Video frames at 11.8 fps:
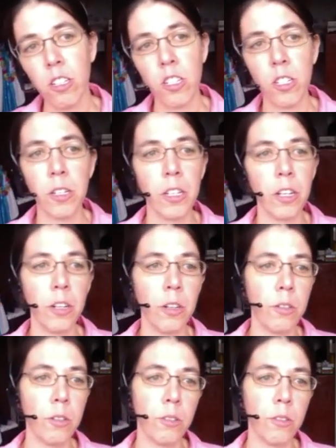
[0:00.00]
Do you
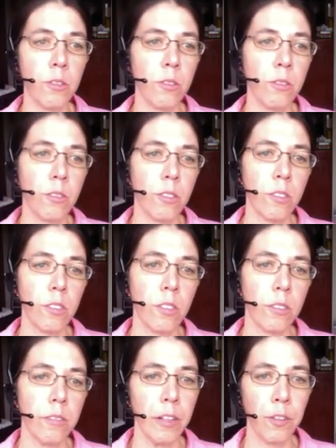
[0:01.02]

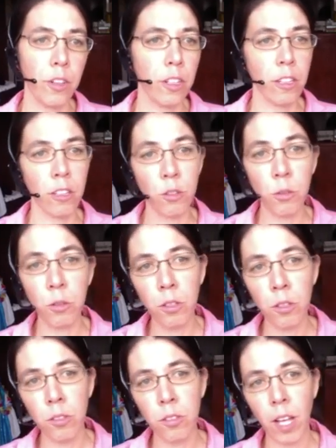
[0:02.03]
refer to the
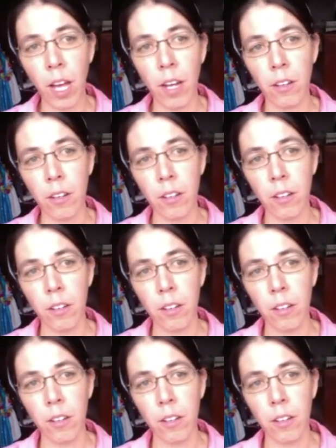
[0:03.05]
tools that